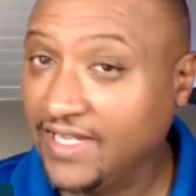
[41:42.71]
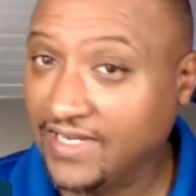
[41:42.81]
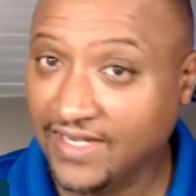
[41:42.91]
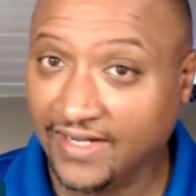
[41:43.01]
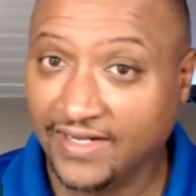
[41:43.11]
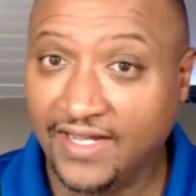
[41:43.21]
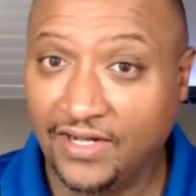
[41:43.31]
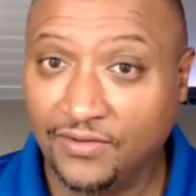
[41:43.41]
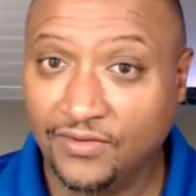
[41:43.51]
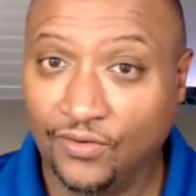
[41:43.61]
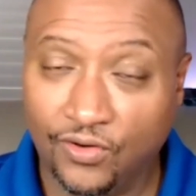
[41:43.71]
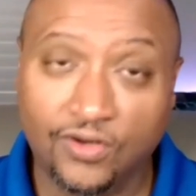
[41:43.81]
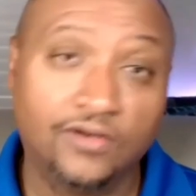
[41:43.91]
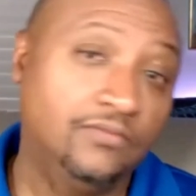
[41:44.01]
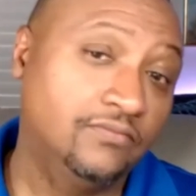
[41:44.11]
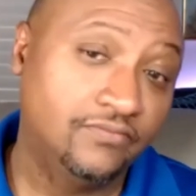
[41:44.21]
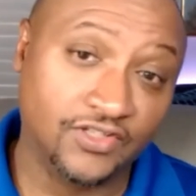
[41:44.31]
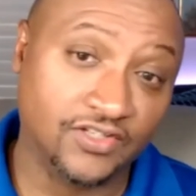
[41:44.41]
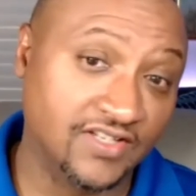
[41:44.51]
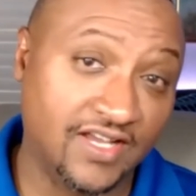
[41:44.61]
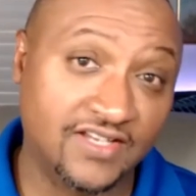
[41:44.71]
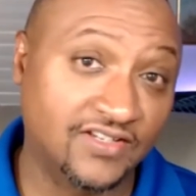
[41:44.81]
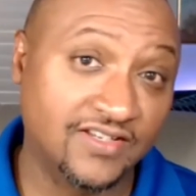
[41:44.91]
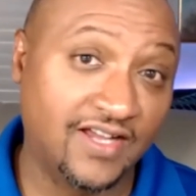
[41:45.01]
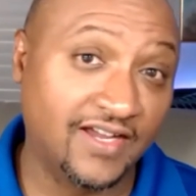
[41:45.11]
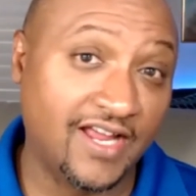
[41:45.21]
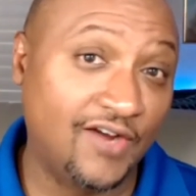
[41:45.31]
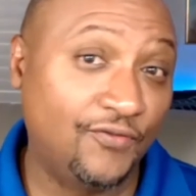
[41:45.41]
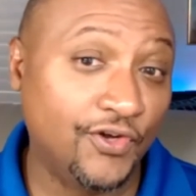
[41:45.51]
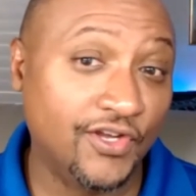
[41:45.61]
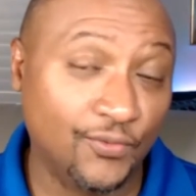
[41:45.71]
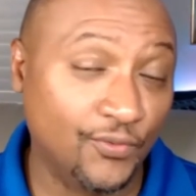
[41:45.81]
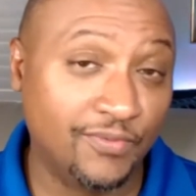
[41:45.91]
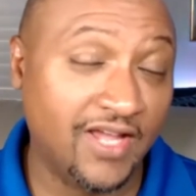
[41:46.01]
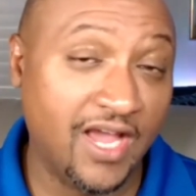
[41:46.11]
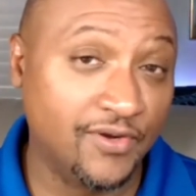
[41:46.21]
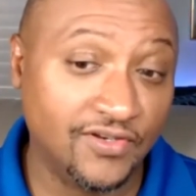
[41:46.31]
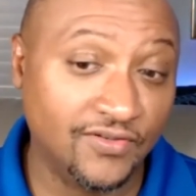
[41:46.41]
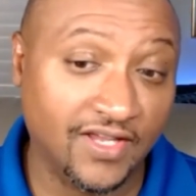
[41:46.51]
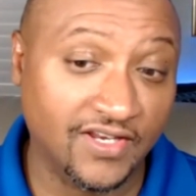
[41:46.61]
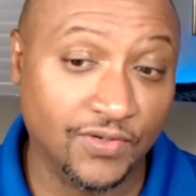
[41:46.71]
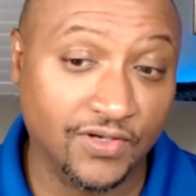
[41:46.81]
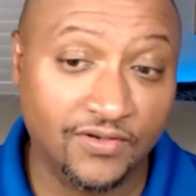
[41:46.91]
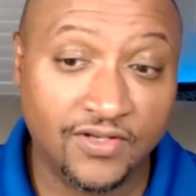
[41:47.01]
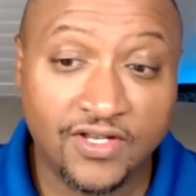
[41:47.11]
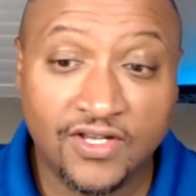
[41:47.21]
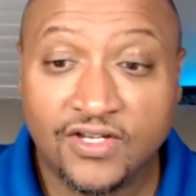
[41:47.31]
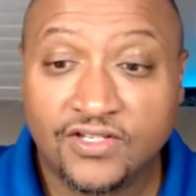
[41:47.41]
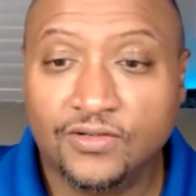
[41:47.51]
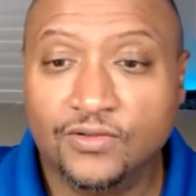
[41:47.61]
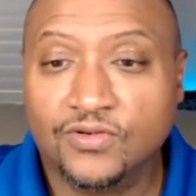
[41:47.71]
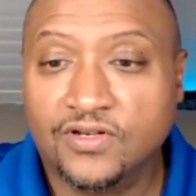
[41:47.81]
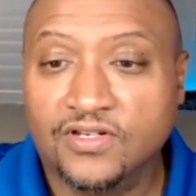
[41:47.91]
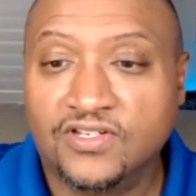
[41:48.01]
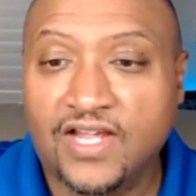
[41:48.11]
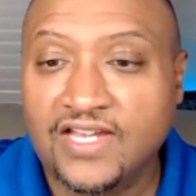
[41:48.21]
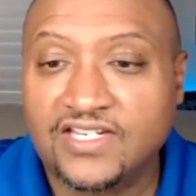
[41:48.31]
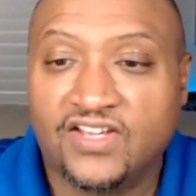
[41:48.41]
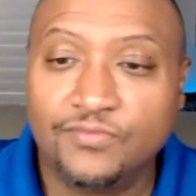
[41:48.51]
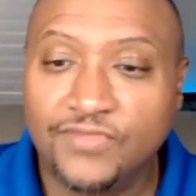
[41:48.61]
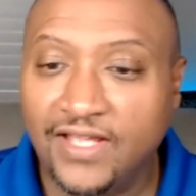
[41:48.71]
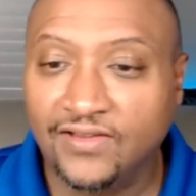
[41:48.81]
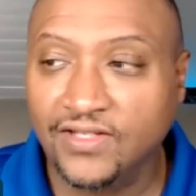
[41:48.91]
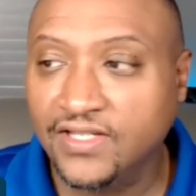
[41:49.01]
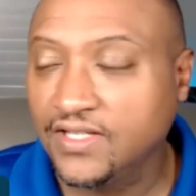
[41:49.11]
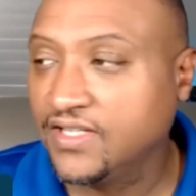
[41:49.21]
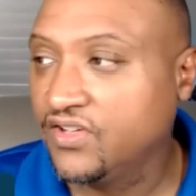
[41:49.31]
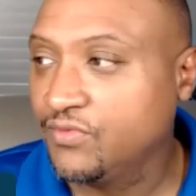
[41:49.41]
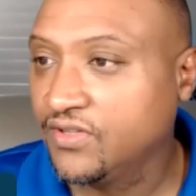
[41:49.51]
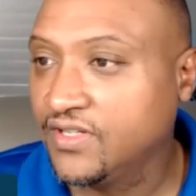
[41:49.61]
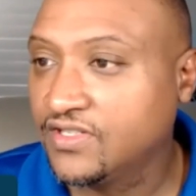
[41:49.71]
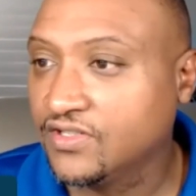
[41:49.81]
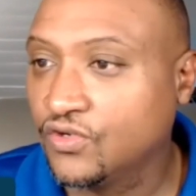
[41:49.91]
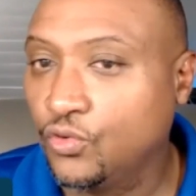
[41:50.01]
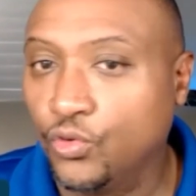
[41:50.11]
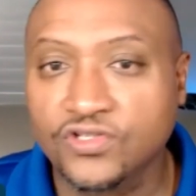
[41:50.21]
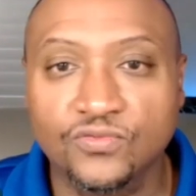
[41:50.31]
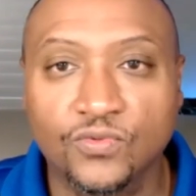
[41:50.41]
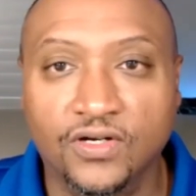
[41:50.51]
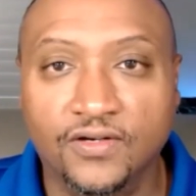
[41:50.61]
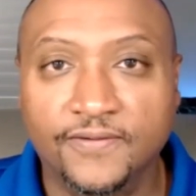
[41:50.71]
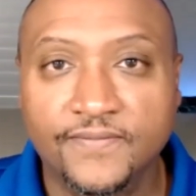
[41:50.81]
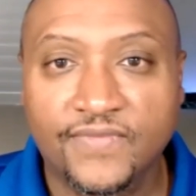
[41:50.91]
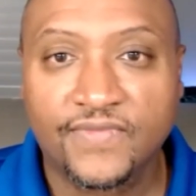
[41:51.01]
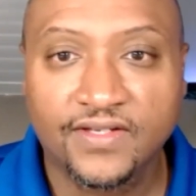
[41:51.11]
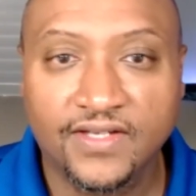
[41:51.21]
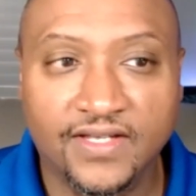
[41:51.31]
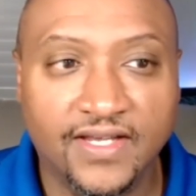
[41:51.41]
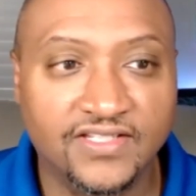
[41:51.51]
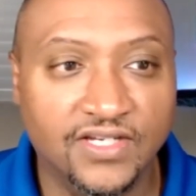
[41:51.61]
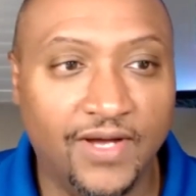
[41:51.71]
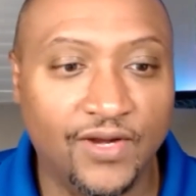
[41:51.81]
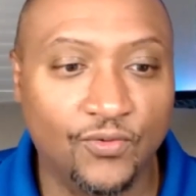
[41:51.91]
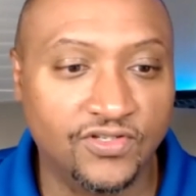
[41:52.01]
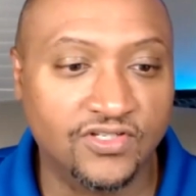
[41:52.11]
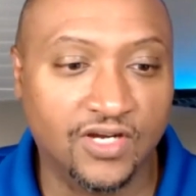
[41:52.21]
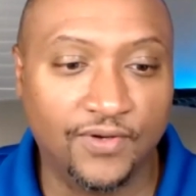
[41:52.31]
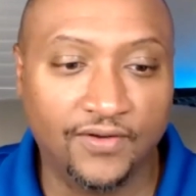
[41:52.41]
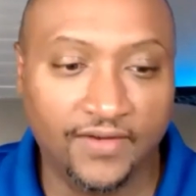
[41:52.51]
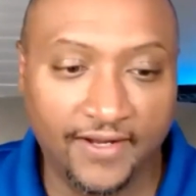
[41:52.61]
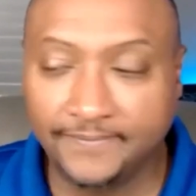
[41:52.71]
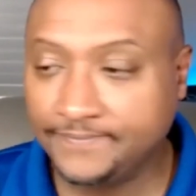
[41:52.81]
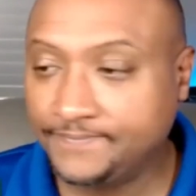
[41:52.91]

And knock it out. Or you can just ask us to knock it out for you, and we'd be happy to do that as well. So, Josh, give them that link and give them the link to the course as well, in case somebody wants to jump on that.